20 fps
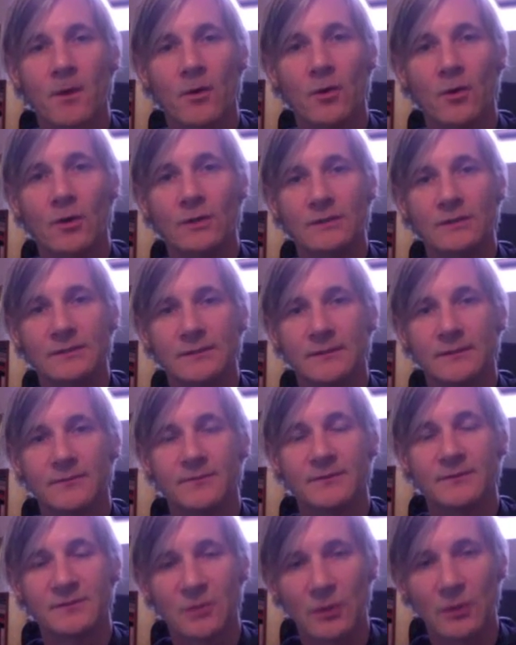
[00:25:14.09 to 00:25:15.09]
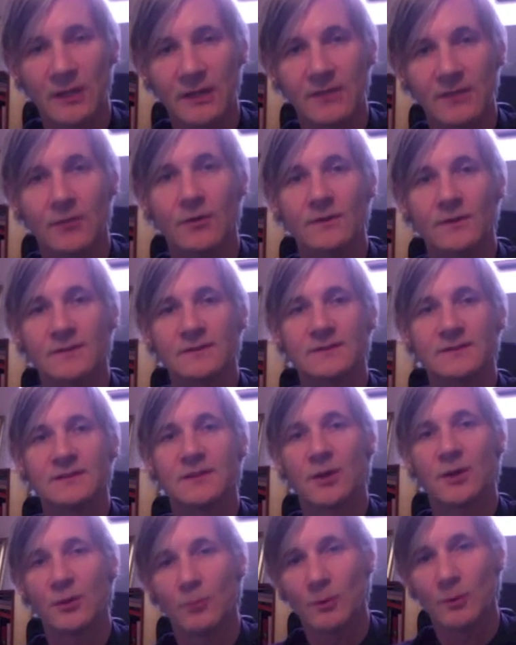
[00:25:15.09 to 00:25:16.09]
on sort of school ethos
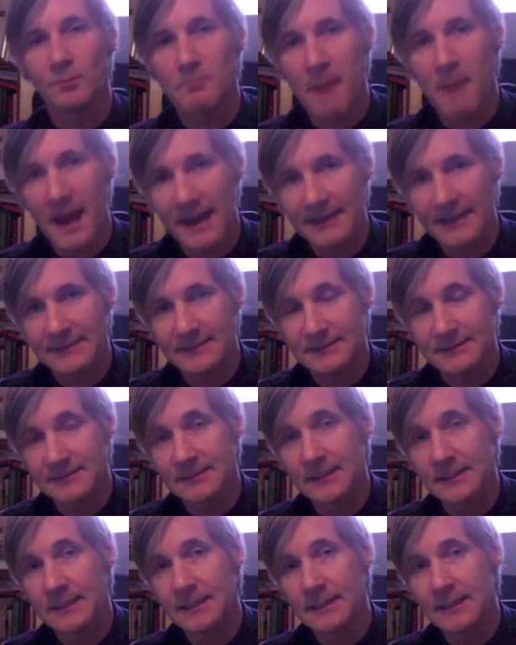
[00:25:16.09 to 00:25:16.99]
and how one manages